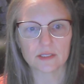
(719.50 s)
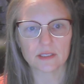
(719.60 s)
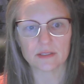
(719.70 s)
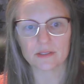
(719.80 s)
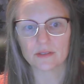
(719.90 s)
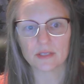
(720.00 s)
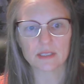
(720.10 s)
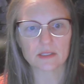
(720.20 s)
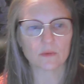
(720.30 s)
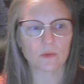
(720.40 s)

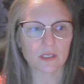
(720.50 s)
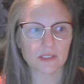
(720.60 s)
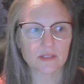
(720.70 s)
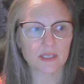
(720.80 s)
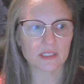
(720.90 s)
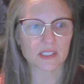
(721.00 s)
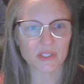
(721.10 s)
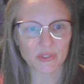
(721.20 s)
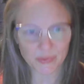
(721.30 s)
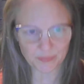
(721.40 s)
2001,
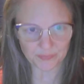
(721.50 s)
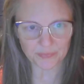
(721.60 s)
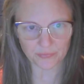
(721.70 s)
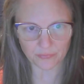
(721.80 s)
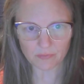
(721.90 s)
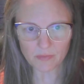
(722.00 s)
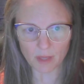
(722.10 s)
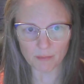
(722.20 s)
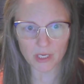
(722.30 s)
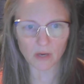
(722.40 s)
2002.
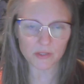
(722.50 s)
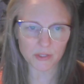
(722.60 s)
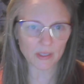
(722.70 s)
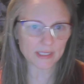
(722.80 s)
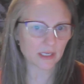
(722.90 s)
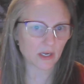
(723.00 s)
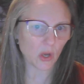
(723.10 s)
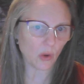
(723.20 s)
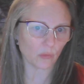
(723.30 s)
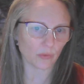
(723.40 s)
But also, I didn't
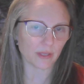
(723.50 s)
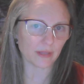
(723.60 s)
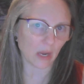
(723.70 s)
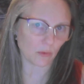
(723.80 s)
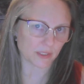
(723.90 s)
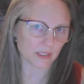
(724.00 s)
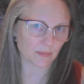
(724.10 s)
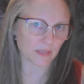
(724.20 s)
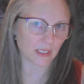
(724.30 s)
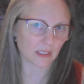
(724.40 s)
know that that was
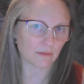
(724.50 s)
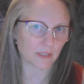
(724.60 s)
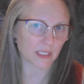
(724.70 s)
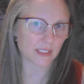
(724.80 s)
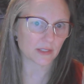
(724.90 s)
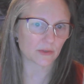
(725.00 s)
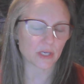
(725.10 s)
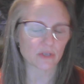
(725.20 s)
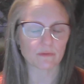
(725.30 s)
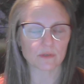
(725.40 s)
something of a
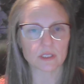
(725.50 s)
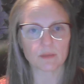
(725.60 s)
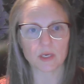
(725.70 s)
consideration for somebody